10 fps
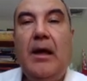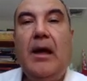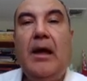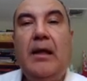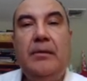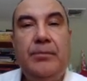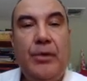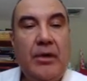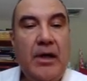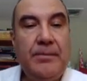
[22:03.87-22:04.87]
and
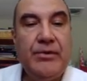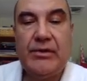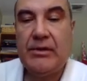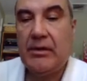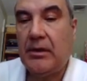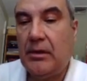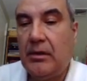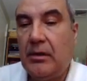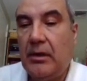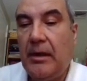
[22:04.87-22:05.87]
perhaps uh,
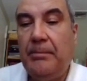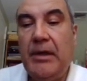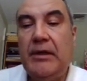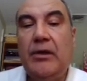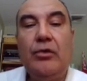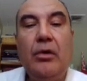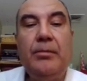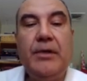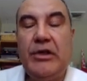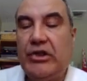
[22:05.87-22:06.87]
embedding
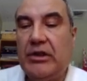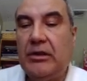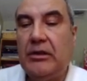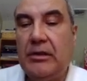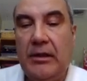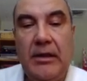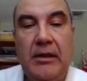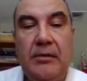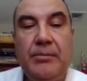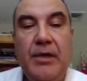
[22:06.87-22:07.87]
compression
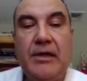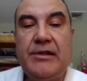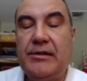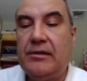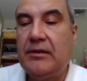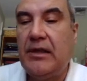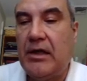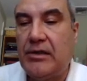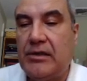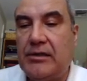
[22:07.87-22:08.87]
in processor
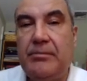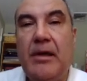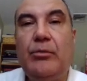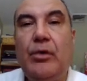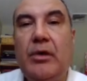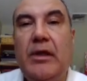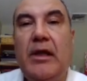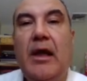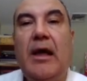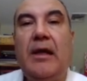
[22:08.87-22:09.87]
caches, memory,
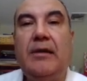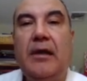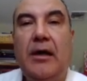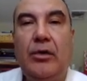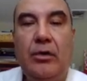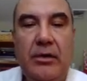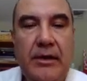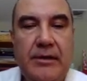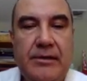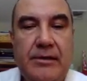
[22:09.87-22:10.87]
and I.O.
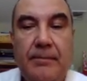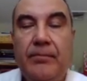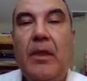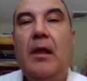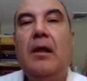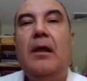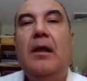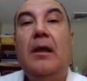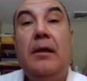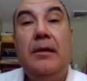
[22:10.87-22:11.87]
links.
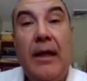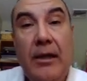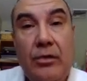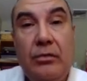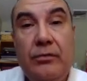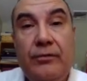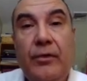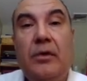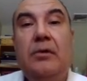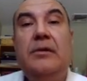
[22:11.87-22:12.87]
Thank you
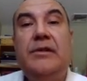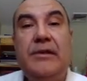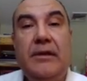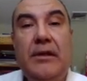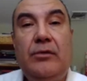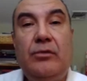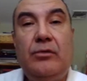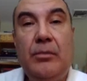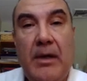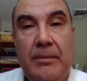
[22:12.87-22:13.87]
for listening
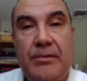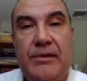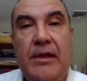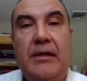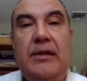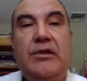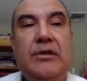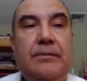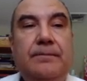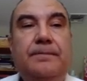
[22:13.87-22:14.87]
to my presentation.